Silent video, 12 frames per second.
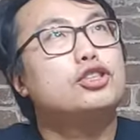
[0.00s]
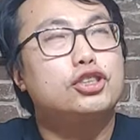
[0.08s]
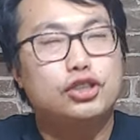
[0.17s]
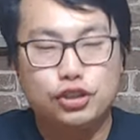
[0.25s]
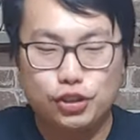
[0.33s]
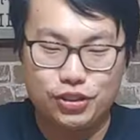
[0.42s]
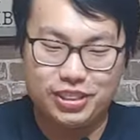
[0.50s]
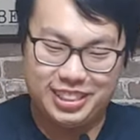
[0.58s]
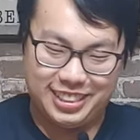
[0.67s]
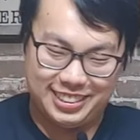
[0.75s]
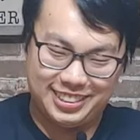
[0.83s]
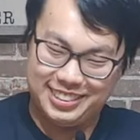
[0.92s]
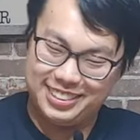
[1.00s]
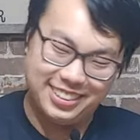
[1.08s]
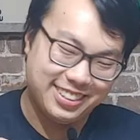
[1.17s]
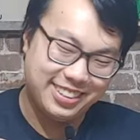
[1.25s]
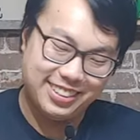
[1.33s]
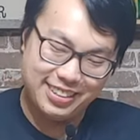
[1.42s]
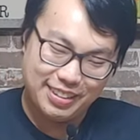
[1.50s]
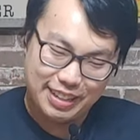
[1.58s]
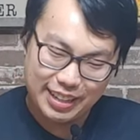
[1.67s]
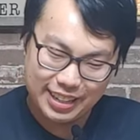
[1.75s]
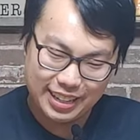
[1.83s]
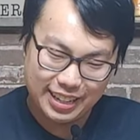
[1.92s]
Julius.
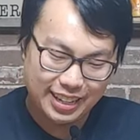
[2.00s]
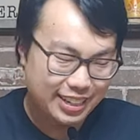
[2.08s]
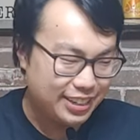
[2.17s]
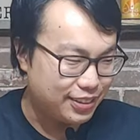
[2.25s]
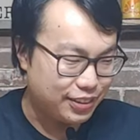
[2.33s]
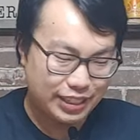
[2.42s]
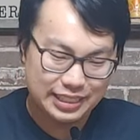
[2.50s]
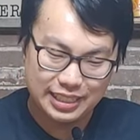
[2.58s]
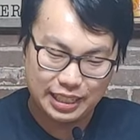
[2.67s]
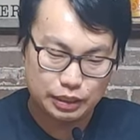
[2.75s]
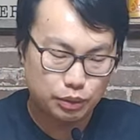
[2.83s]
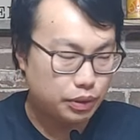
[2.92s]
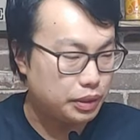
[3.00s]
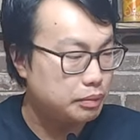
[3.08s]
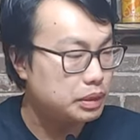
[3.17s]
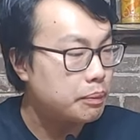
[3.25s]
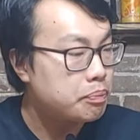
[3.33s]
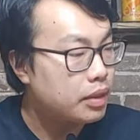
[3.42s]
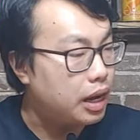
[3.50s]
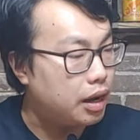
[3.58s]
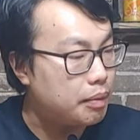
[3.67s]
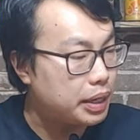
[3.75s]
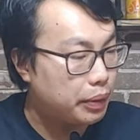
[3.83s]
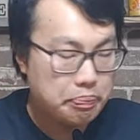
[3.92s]
they do crazy things with their names.
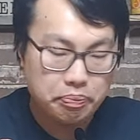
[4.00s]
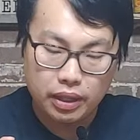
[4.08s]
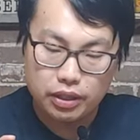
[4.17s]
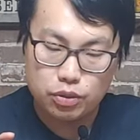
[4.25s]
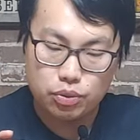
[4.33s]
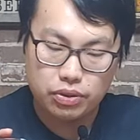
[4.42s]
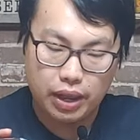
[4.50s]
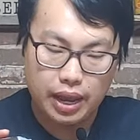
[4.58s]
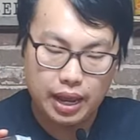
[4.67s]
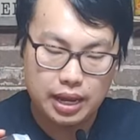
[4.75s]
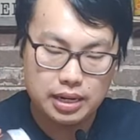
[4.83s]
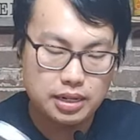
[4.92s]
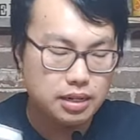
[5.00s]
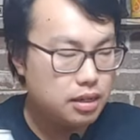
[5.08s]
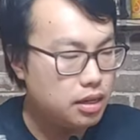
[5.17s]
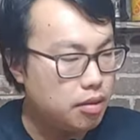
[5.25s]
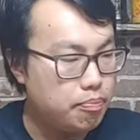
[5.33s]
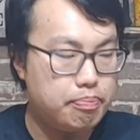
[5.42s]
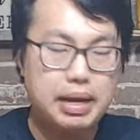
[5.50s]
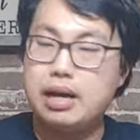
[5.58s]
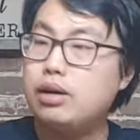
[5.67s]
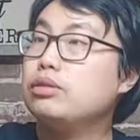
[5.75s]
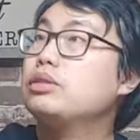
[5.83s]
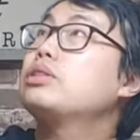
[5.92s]
Um, anyway, this was canned
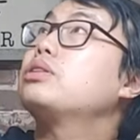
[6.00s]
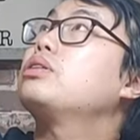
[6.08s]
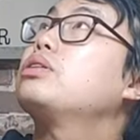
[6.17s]
about